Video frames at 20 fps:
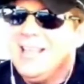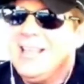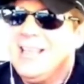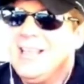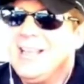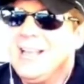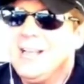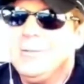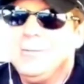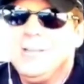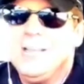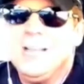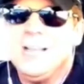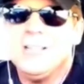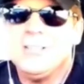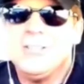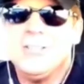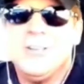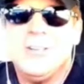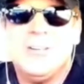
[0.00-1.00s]
And I'll
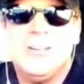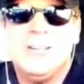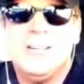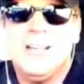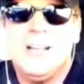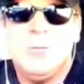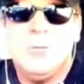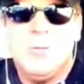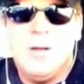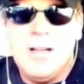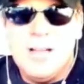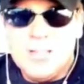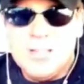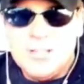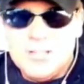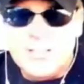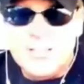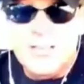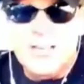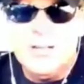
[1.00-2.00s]
be gosh darned, I
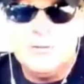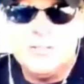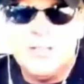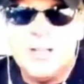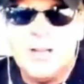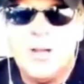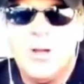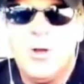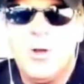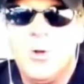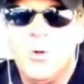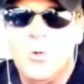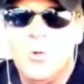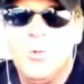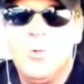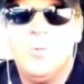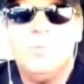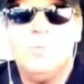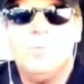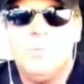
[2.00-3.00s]
watched it and I was like,
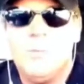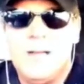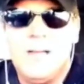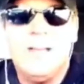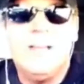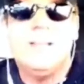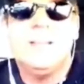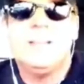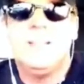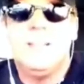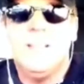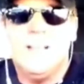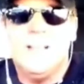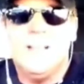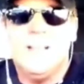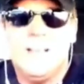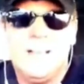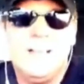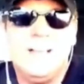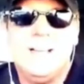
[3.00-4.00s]
oh my
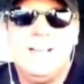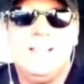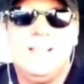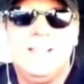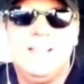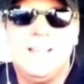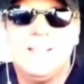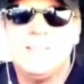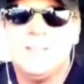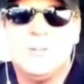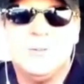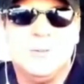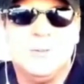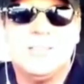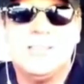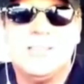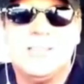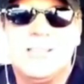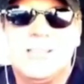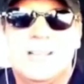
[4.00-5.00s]
God, that's the
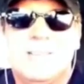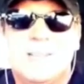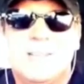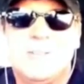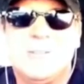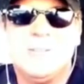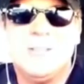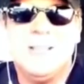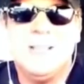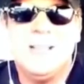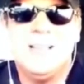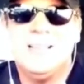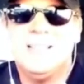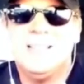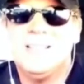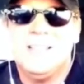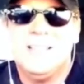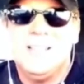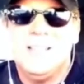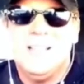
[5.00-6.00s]
coolest thing I've ever done.
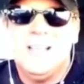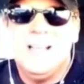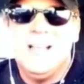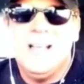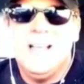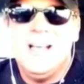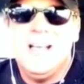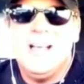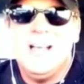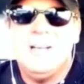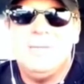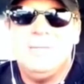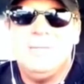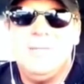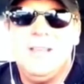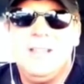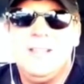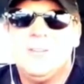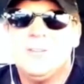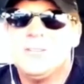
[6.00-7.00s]

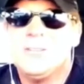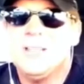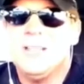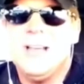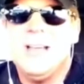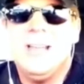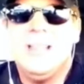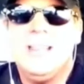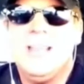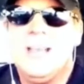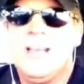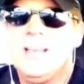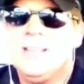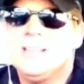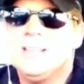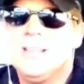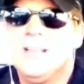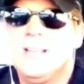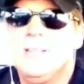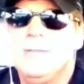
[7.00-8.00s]
And there's a lot of
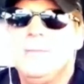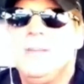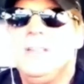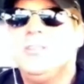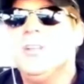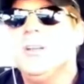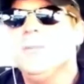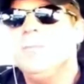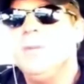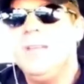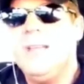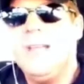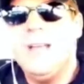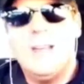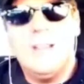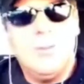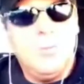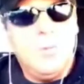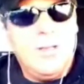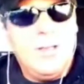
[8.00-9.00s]
that. Me
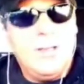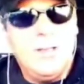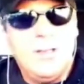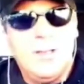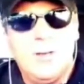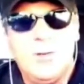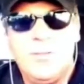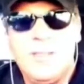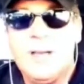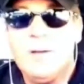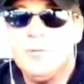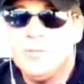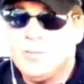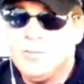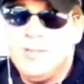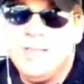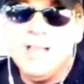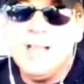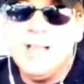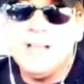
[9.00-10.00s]
jumping out of the window. That
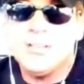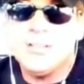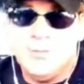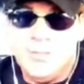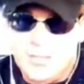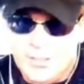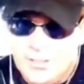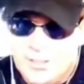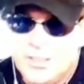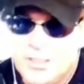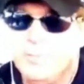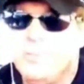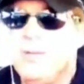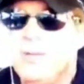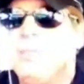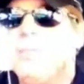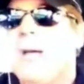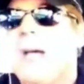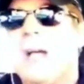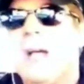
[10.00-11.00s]
was me actually
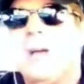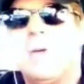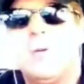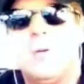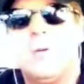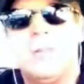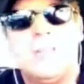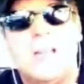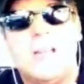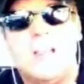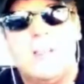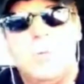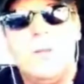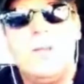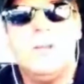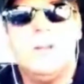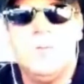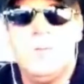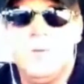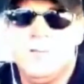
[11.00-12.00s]
jumping backwards out of the
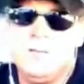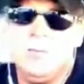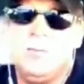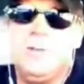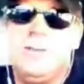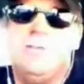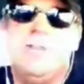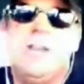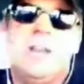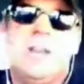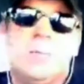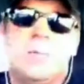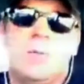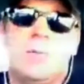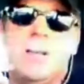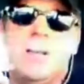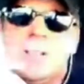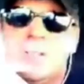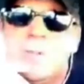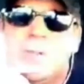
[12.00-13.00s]
window when Vader
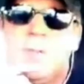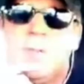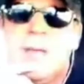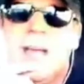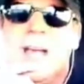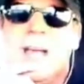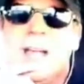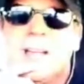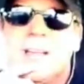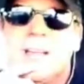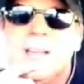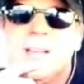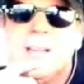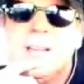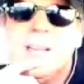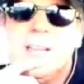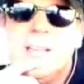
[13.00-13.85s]
propels me back.